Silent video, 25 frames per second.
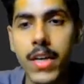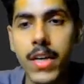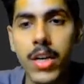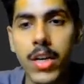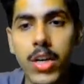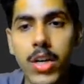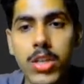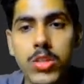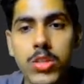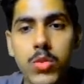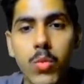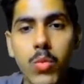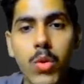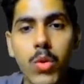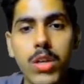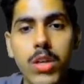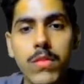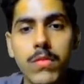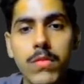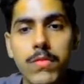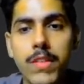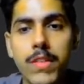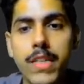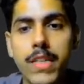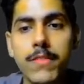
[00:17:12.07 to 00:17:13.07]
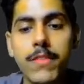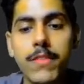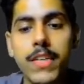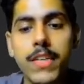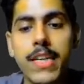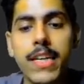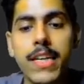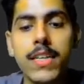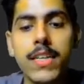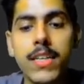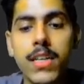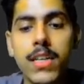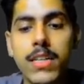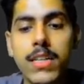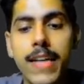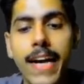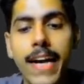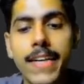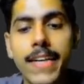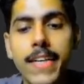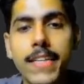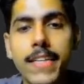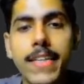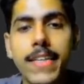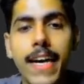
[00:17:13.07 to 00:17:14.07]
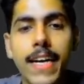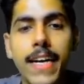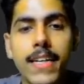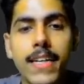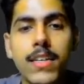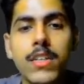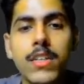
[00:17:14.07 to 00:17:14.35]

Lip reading: So what we can write it directly.